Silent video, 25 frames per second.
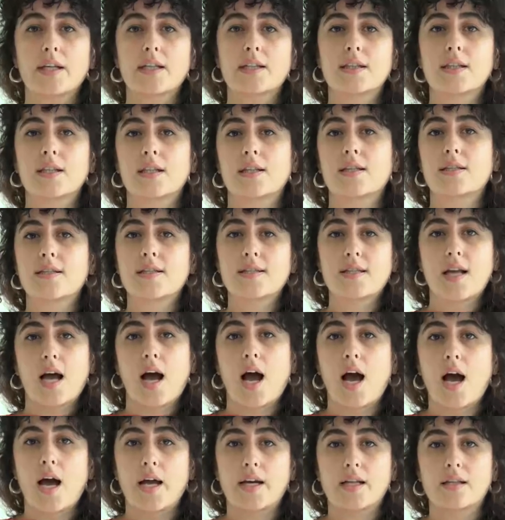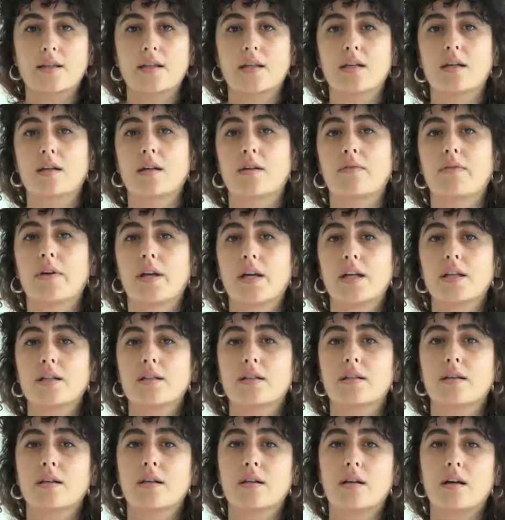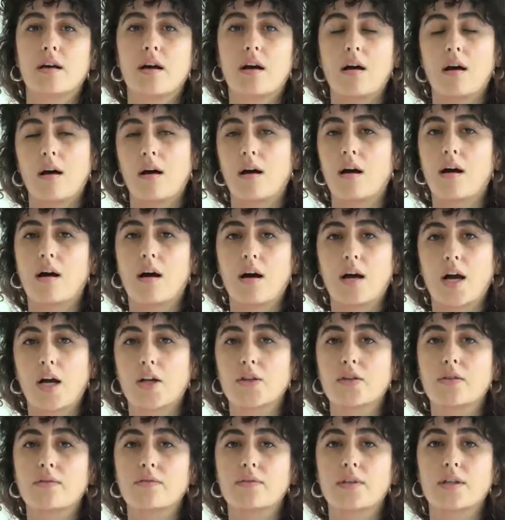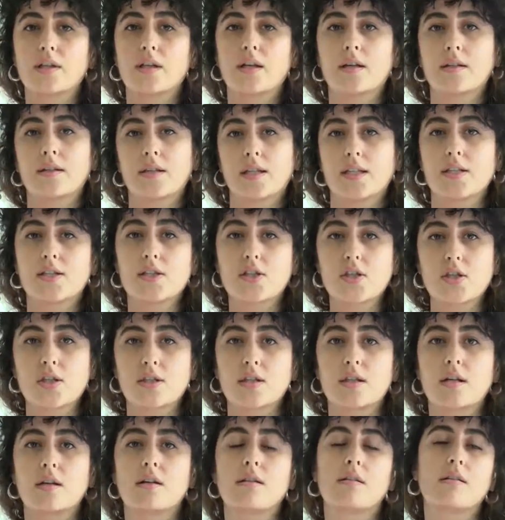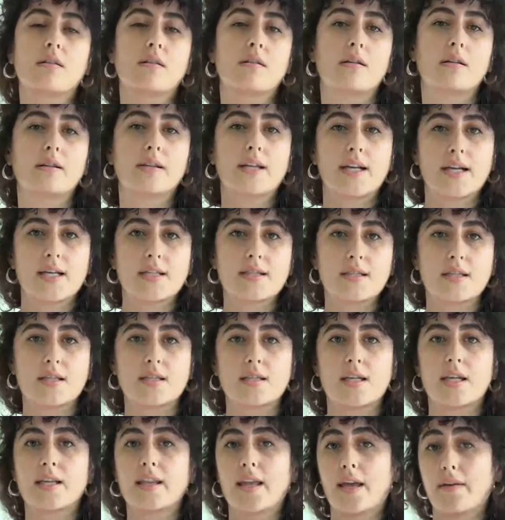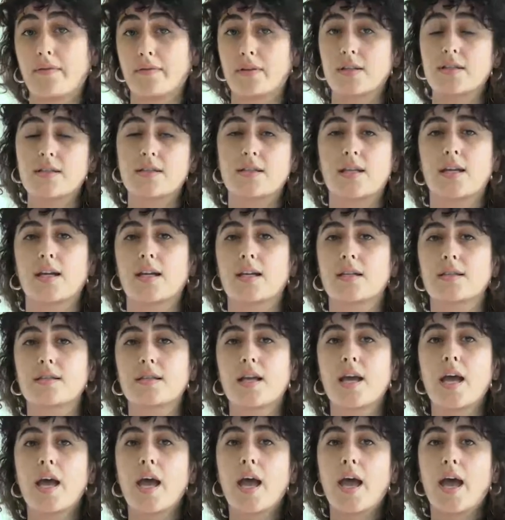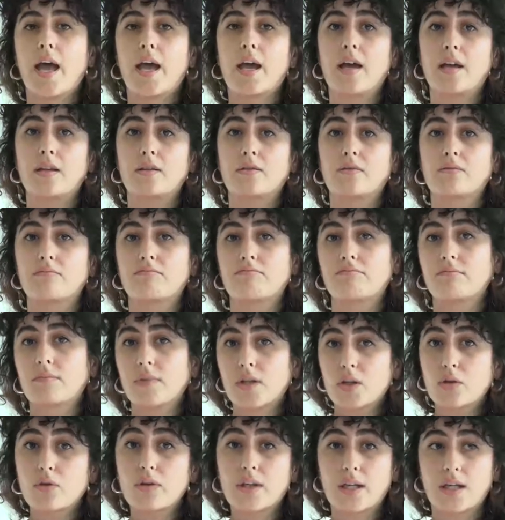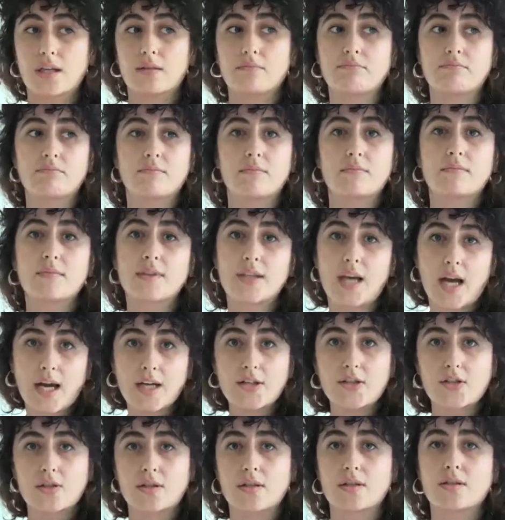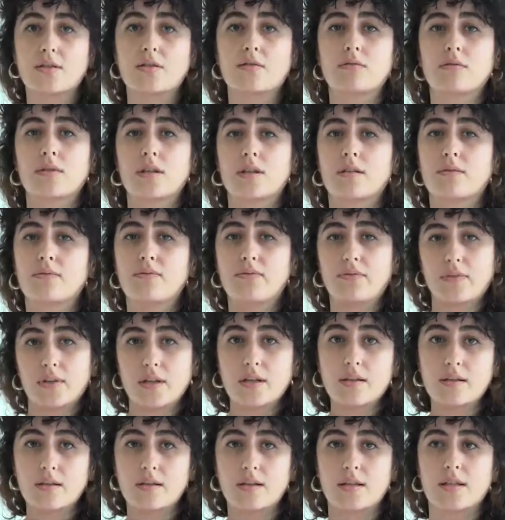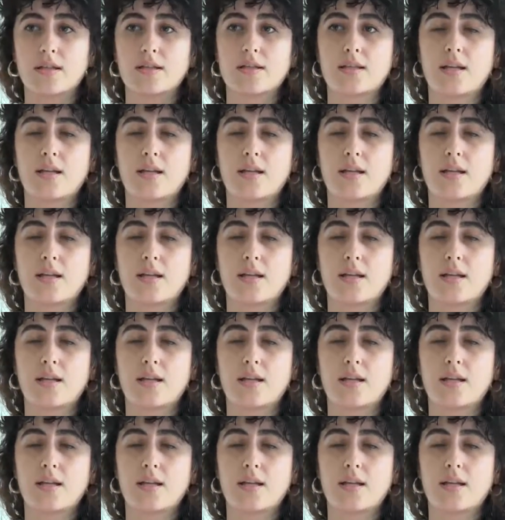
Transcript: wearing the sari, they are wearing the kind of the traditional dresses in every state, and you can touch this, you can feel